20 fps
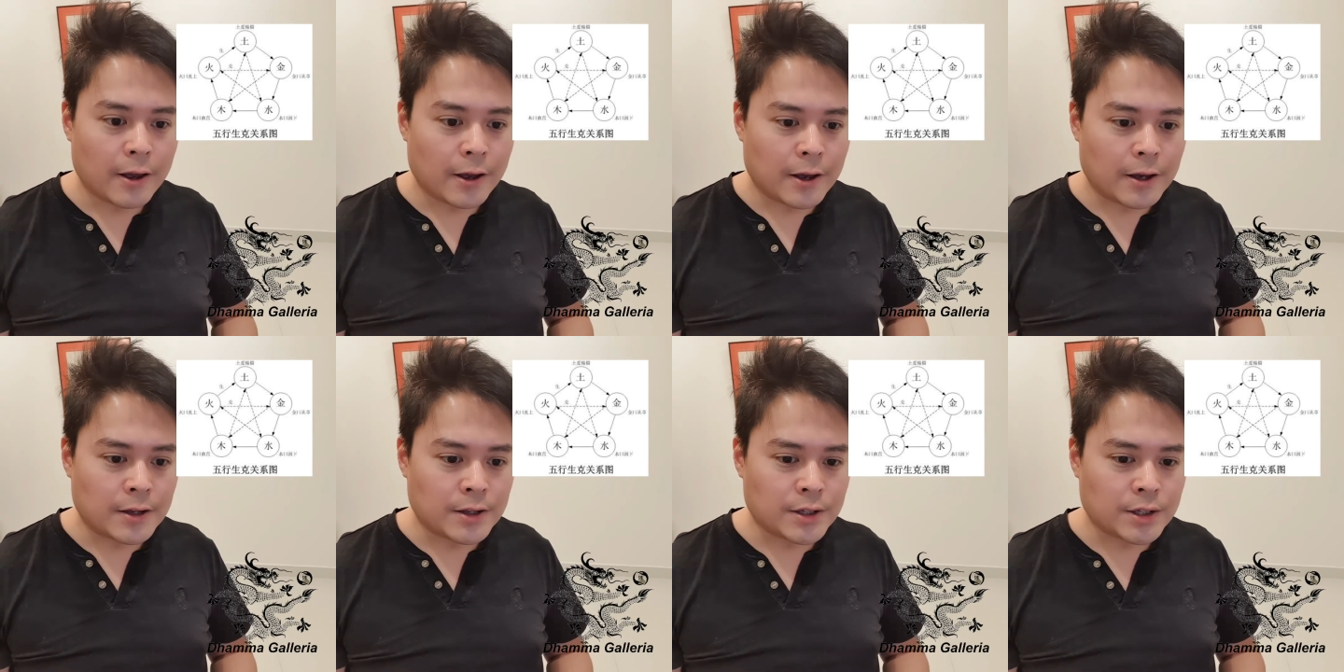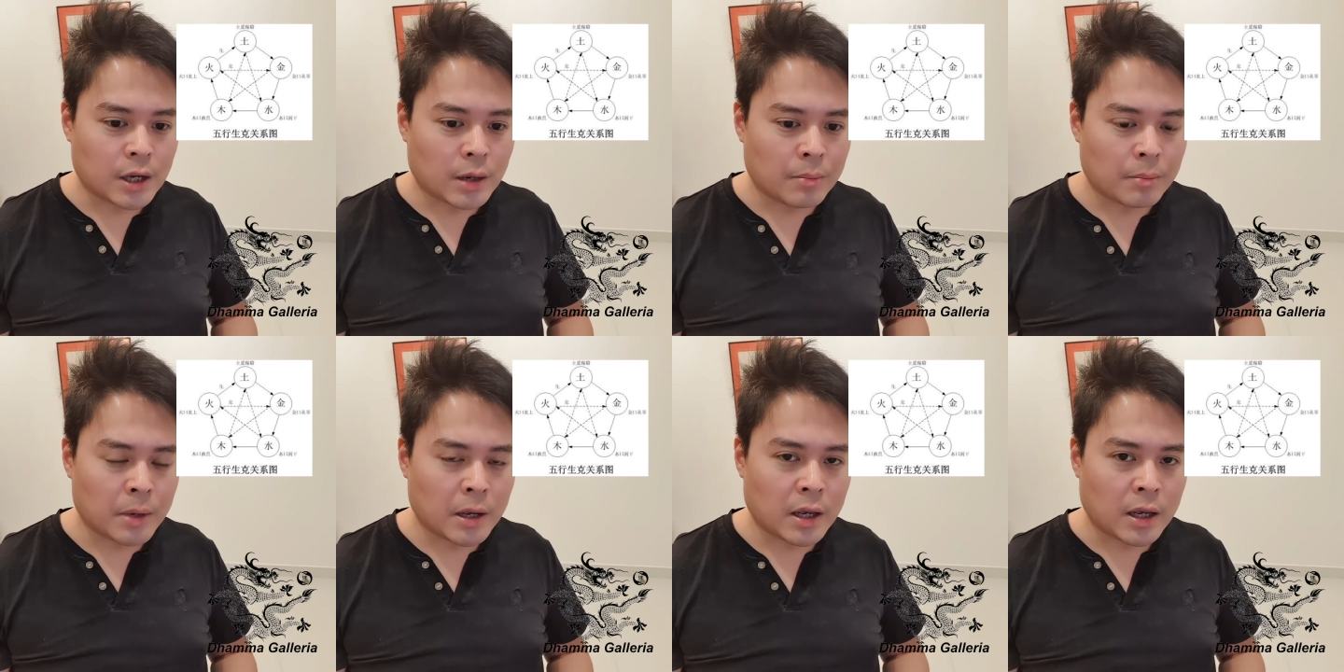and
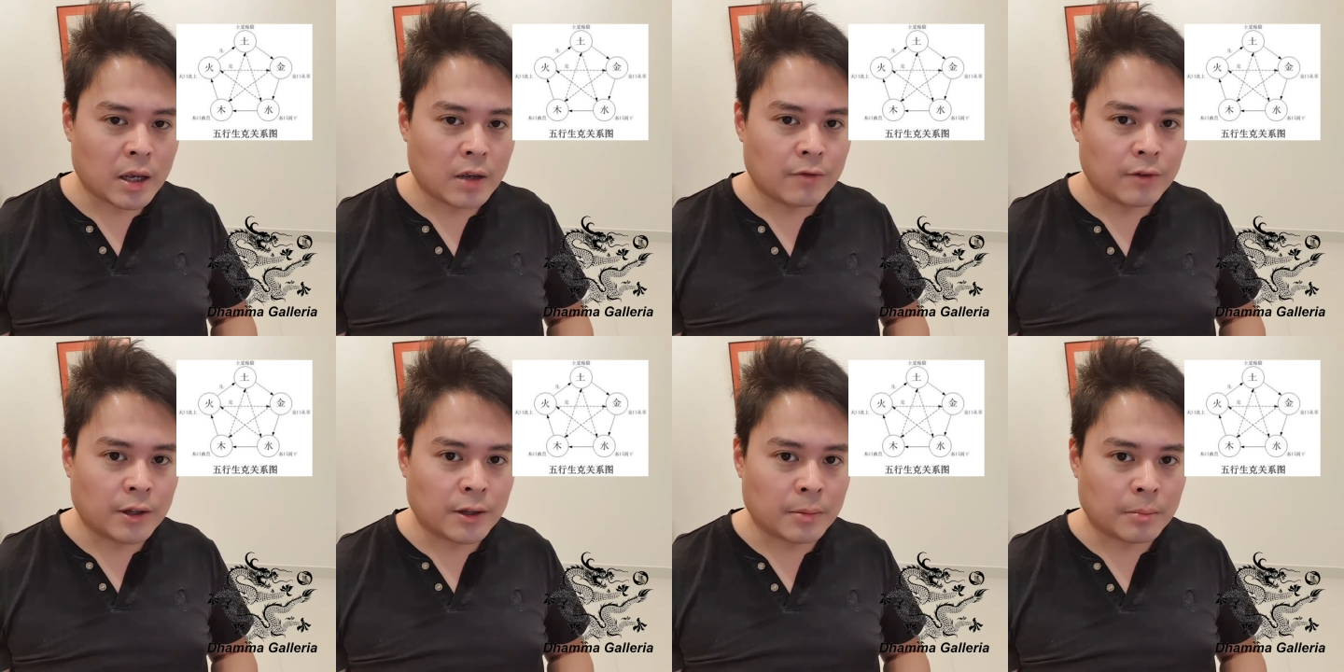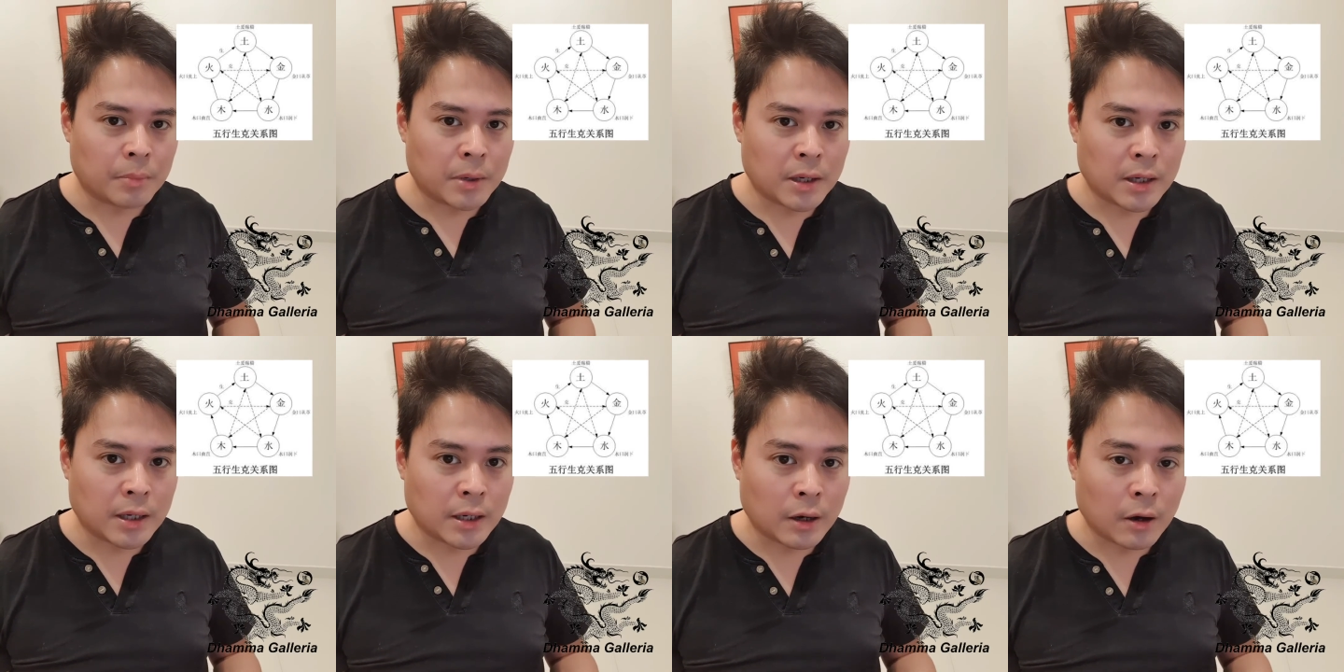some may even
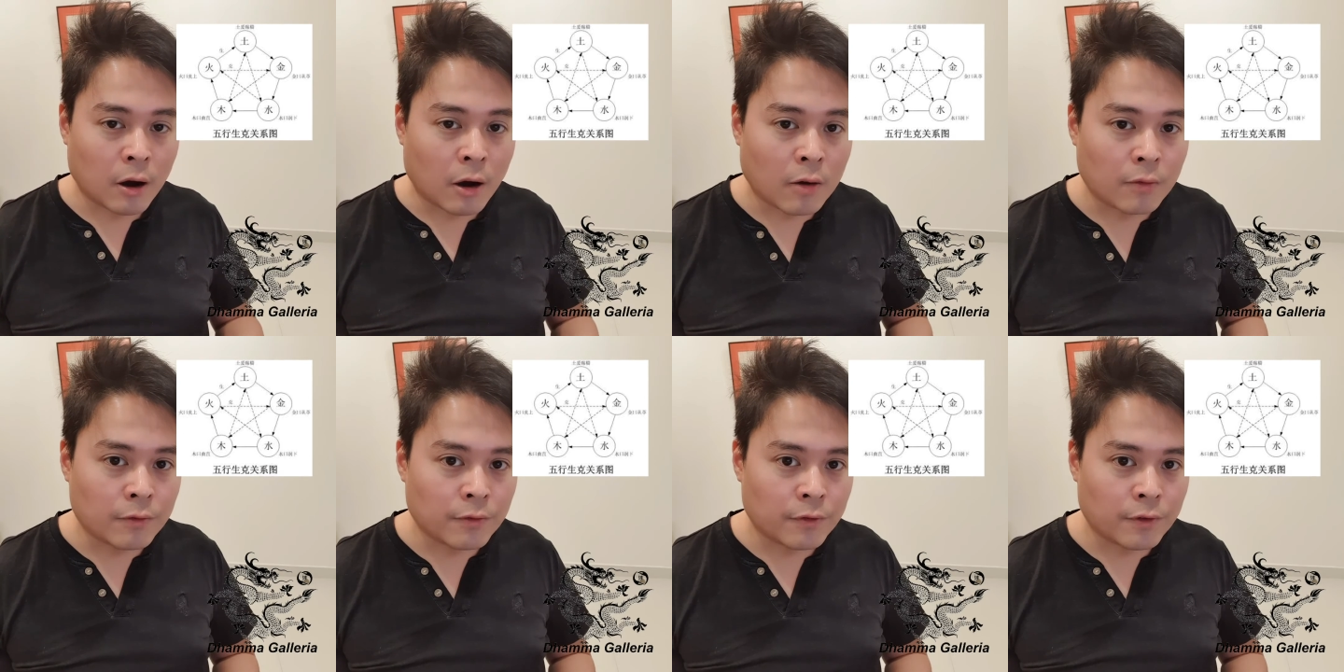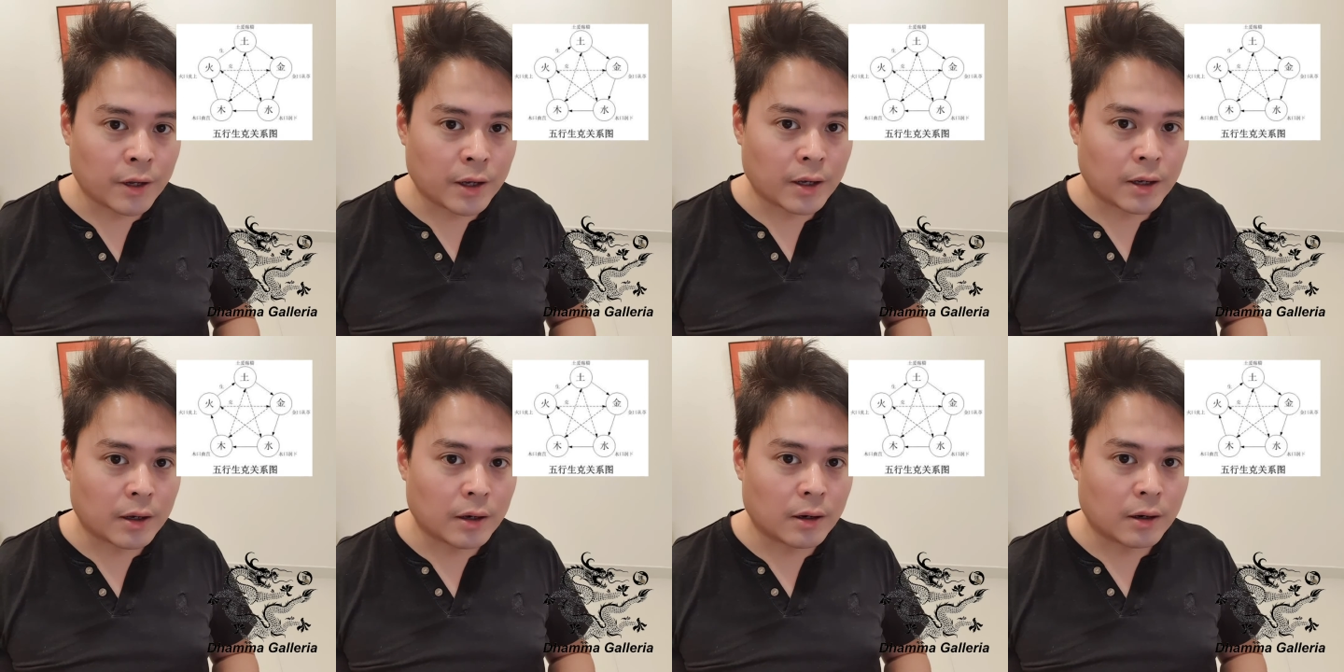be in
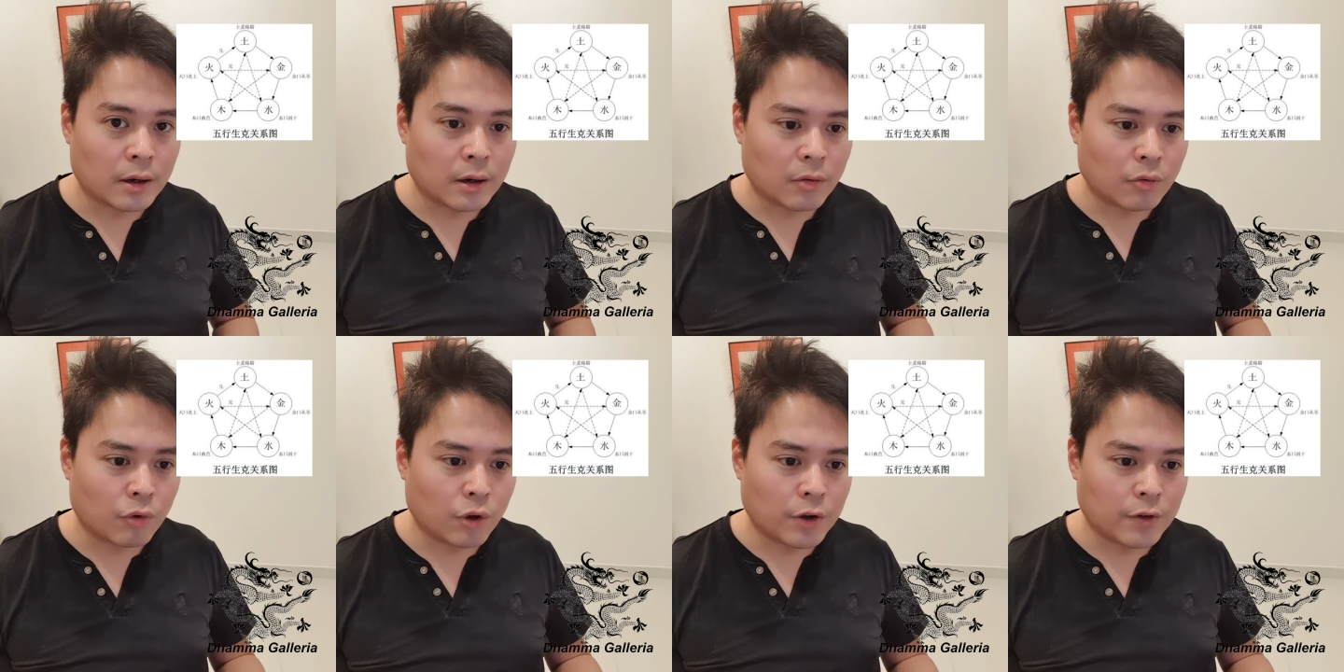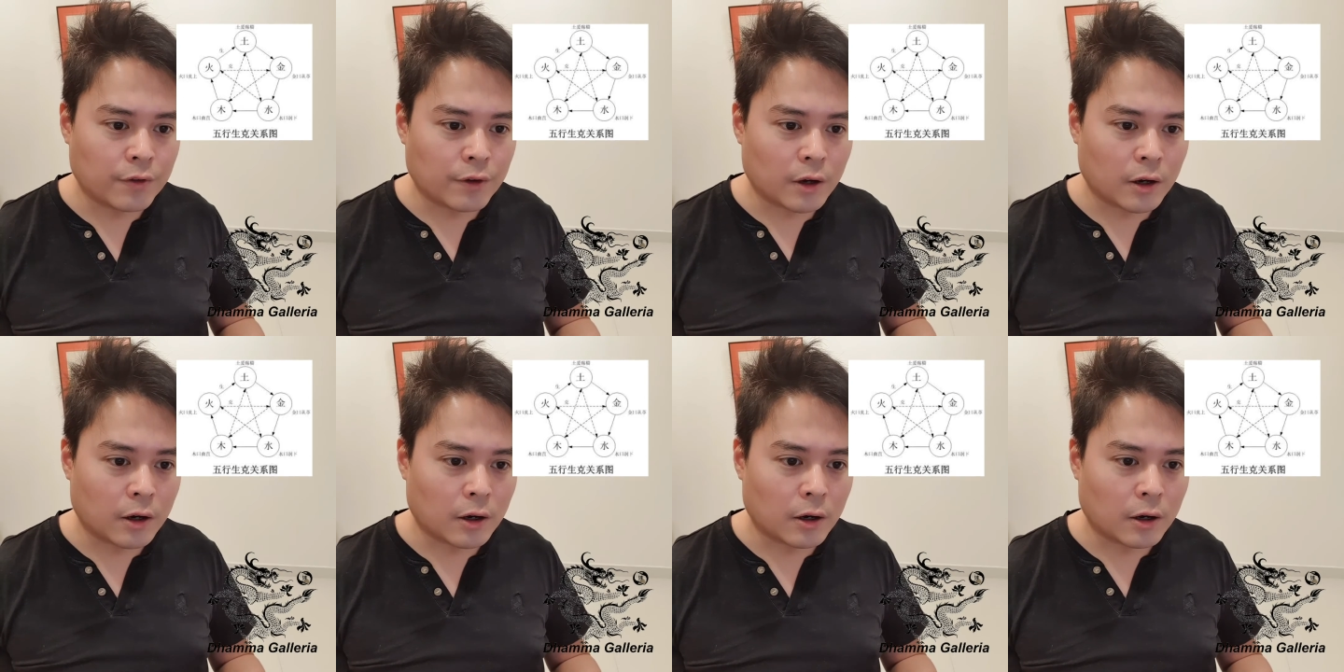conflict with